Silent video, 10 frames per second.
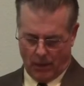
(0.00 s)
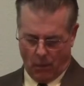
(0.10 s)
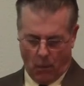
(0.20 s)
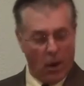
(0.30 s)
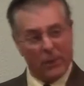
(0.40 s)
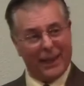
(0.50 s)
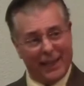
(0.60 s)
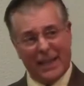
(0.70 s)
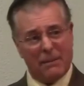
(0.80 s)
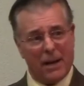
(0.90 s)
What we
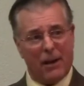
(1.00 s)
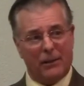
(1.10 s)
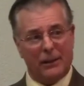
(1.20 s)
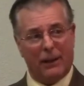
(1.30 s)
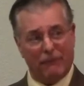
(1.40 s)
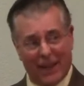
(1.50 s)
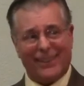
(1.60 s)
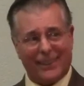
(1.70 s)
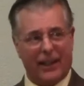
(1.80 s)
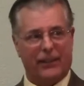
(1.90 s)
think about
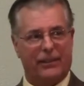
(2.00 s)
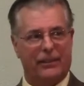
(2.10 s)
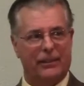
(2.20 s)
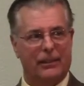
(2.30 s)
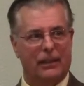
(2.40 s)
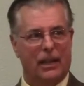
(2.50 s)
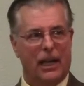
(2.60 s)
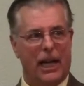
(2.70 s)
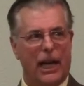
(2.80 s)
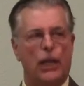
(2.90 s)
affects us.
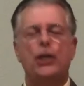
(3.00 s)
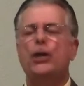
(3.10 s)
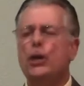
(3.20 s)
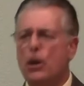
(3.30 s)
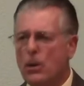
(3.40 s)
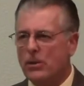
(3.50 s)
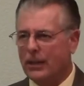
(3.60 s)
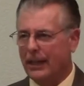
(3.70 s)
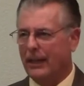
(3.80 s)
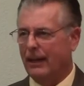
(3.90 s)
It
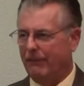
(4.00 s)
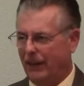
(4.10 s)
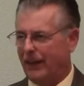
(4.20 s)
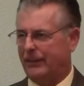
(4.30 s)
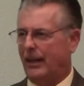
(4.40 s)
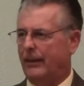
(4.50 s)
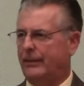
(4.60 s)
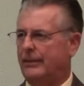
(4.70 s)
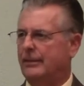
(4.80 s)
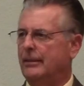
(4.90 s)
hugely affects
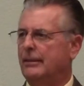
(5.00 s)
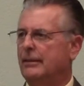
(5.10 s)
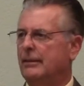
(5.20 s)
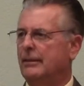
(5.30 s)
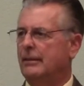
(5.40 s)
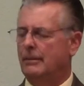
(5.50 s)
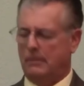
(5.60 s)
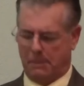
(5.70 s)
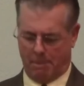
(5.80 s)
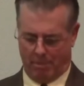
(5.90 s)
us.
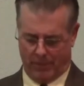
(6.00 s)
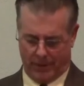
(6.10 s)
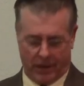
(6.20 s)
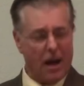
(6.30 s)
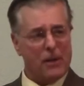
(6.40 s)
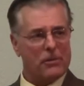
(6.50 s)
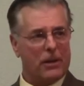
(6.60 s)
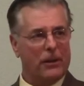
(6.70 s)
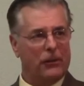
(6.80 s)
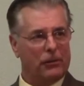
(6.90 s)
The
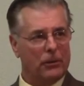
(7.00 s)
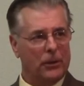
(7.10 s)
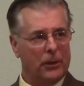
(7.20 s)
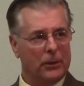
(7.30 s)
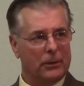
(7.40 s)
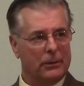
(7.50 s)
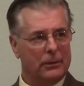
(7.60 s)
contrary is true too.